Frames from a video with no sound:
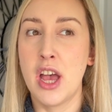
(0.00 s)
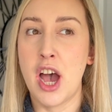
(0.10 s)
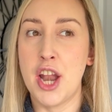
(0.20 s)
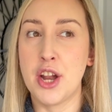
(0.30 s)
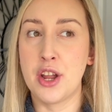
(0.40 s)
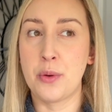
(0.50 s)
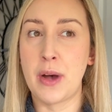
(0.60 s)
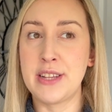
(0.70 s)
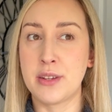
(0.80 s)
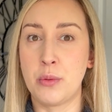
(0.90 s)
I don't know why
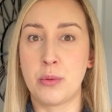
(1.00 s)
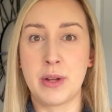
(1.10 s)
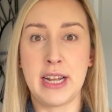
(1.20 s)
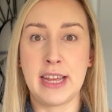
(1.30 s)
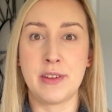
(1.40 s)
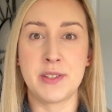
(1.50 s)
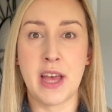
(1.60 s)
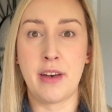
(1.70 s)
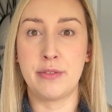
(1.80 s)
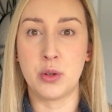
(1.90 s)
someone would leave a set
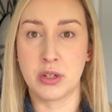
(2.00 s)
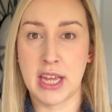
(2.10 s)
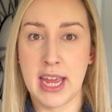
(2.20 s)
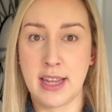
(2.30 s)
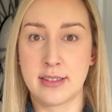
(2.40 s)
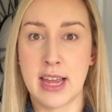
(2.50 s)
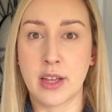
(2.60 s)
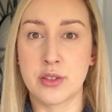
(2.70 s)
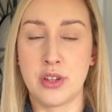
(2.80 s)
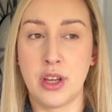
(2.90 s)
of Ford keys
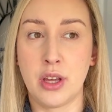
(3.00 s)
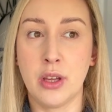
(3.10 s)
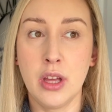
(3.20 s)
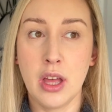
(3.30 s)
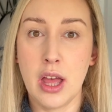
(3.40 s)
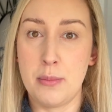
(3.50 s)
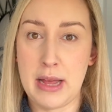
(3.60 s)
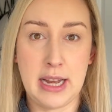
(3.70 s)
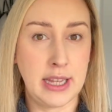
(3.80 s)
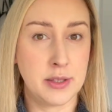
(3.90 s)
next to
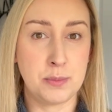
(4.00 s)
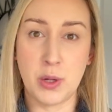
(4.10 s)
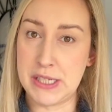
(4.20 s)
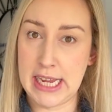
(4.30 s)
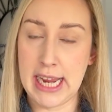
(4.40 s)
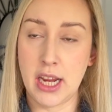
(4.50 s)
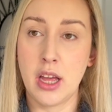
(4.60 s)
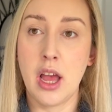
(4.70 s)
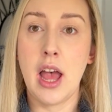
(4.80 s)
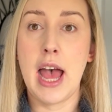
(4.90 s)
Melanie's body.
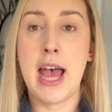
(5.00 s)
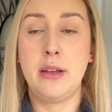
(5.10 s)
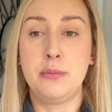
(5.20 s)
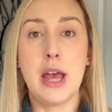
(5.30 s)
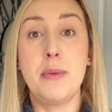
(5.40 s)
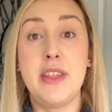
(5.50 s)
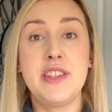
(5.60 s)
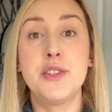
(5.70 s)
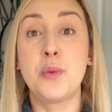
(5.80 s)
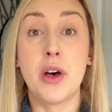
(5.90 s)
But this
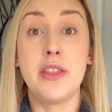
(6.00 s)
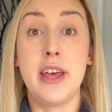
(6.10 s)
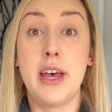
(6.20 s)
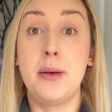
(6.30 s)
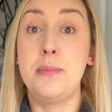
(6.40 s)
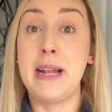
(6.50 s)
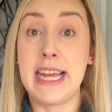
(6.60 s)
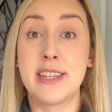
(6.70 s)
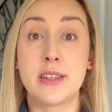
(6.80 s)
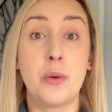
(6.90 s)
is what the
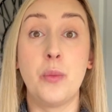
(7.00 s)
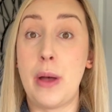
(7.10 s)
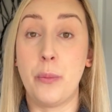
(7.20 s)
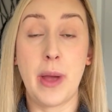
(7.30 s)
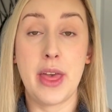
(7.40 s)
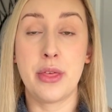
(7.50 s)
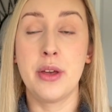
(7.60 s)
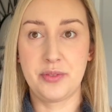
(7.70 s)
police went with.